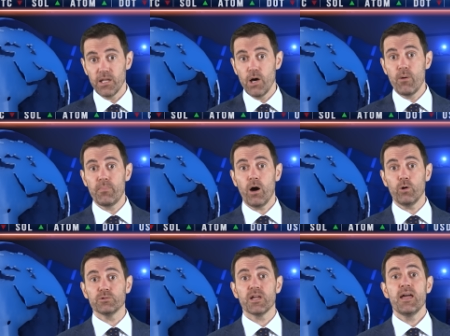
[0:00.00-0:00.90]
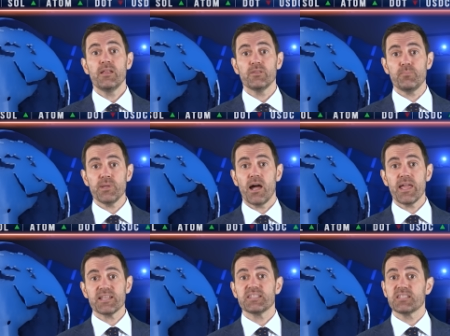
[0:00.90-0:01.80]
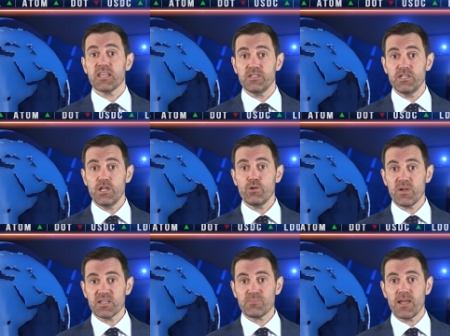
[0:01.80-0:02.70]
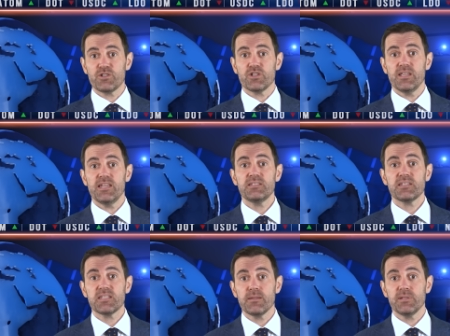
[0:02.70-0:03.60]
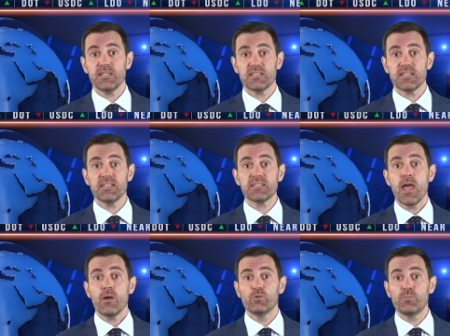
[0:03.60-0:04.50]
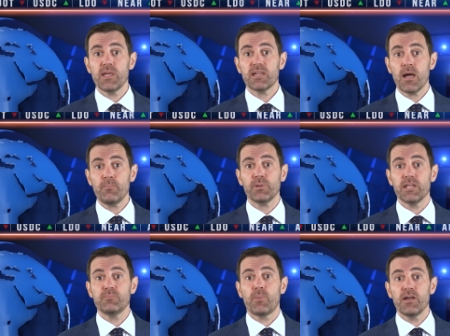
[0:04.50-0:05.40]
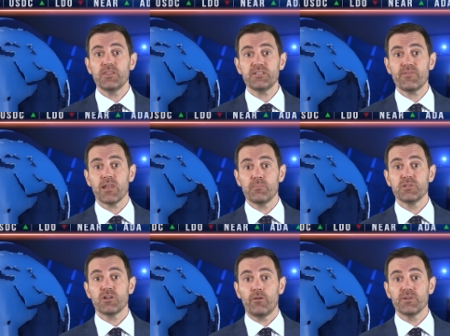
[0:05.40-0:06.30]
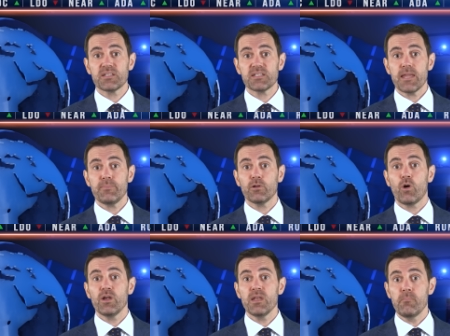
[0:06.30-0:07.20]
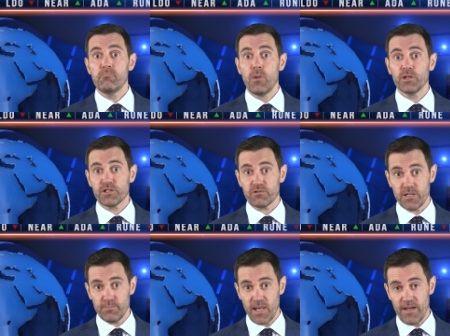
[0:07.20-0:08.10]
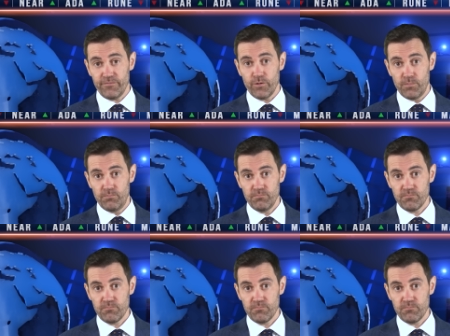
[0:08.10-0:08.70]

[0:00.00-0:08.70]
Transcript: Lo and behold, the B I S's new expansion into C B D Cs will be accompanied by the development of a stablecoin monitoring platform.